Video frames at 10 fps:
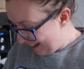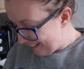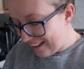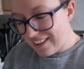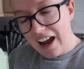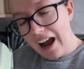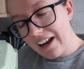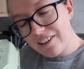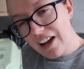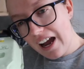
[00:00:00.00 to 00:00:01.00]
like the,
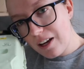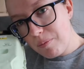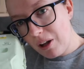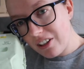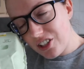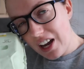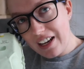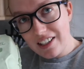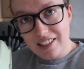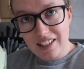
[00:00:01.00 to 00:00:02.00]
I, I
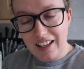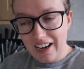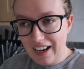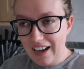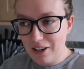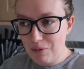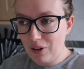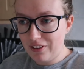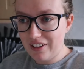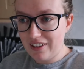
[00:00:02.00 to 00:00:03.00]
apologise to like
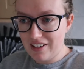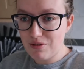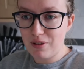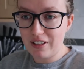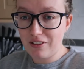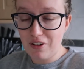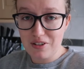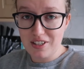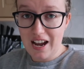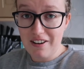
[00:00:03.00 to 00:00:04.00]
anyone that this really
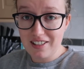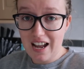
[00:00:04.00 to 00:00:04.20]
grosses out,